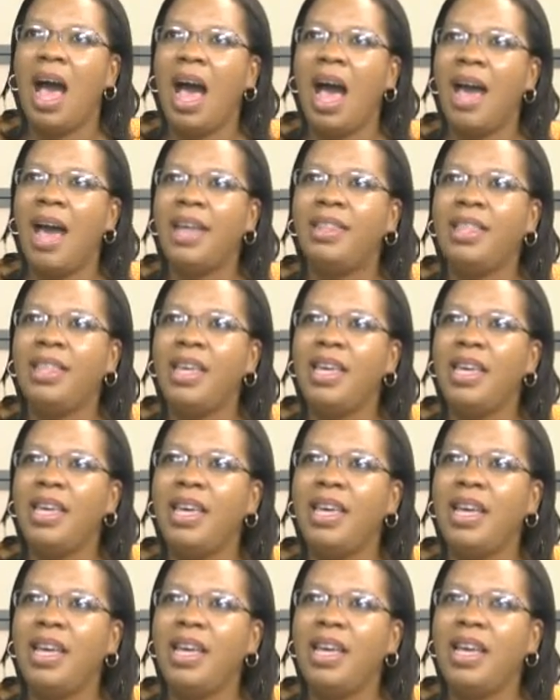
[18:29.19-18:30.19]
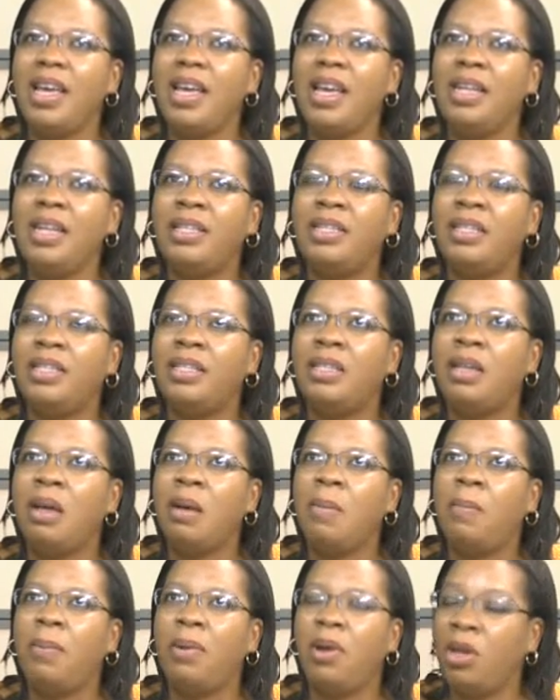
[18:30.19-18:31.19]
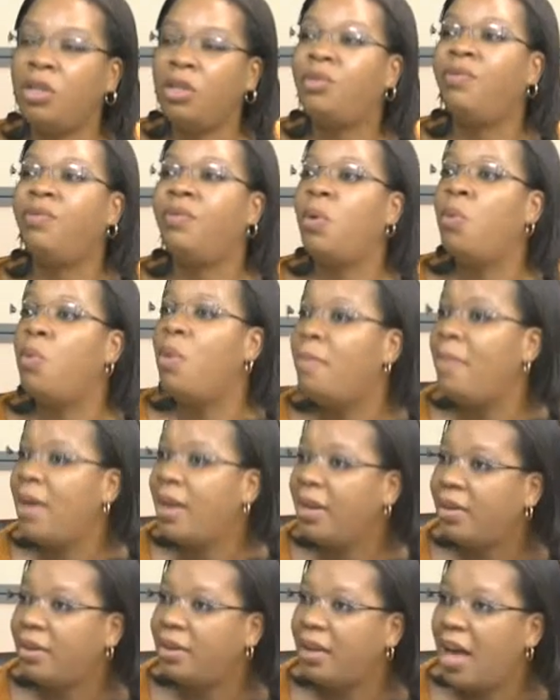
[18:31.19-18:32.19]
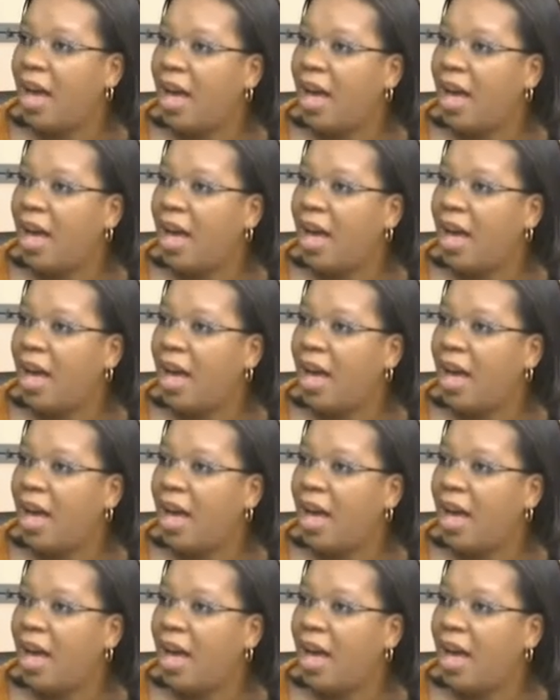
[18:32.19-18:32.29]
I think it is a plus for women